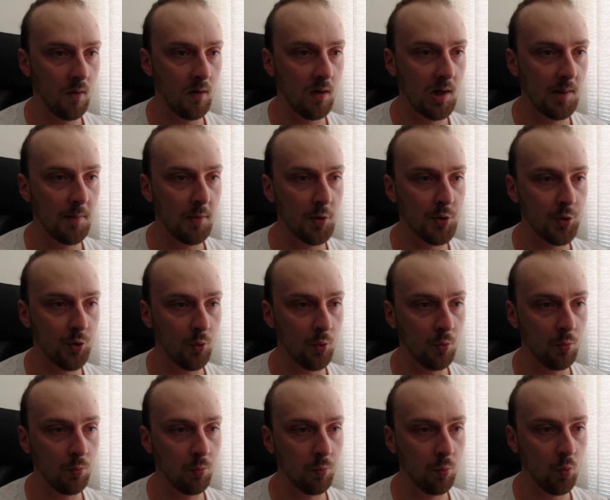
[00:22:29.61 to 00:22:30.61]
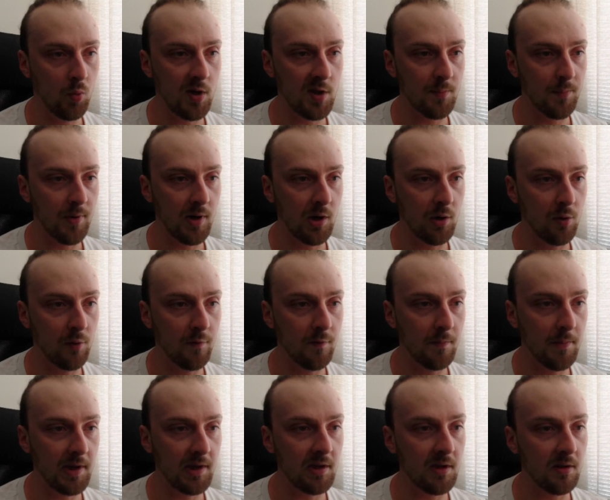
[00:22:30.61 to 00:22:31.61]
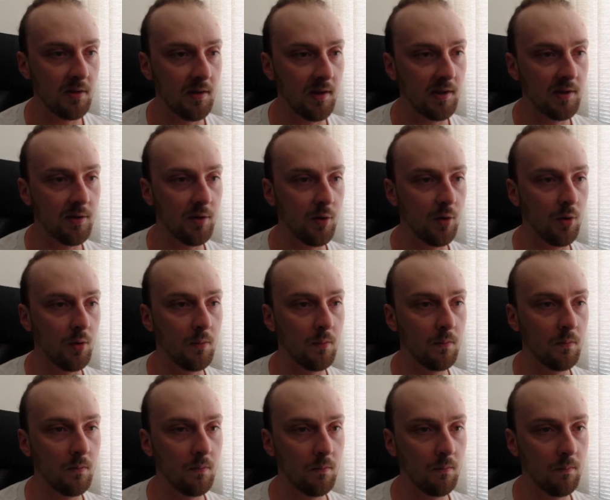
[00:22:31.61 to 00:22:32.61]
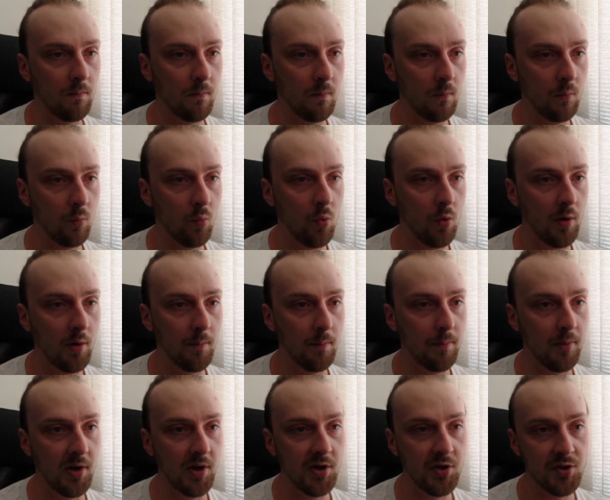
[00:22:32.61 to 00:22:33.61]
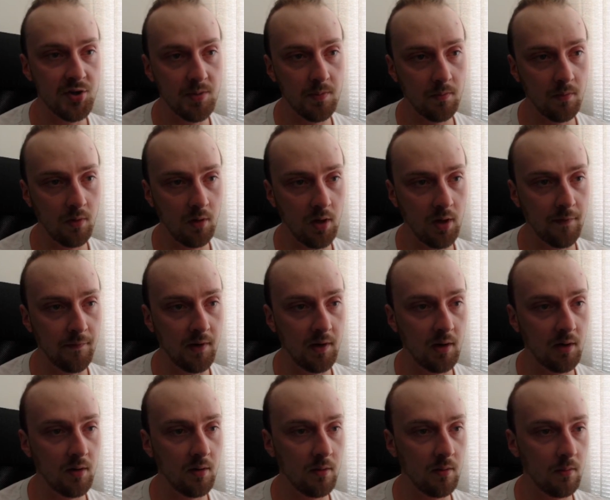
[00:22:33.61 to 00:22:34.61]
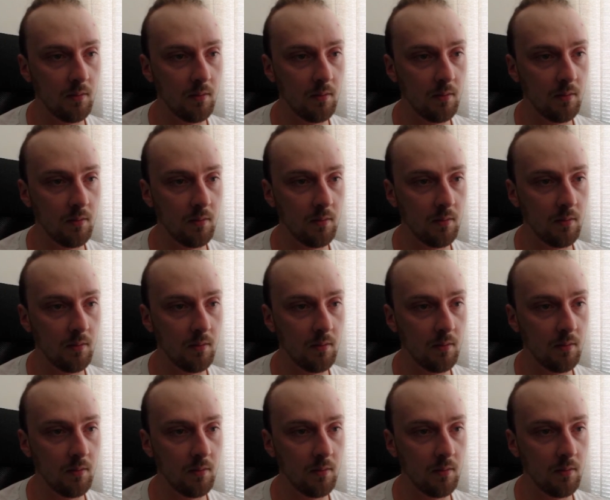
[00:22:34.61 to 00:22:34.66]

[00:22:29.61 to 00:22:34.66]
I'm also quite proud of making that wooden bridge graphic.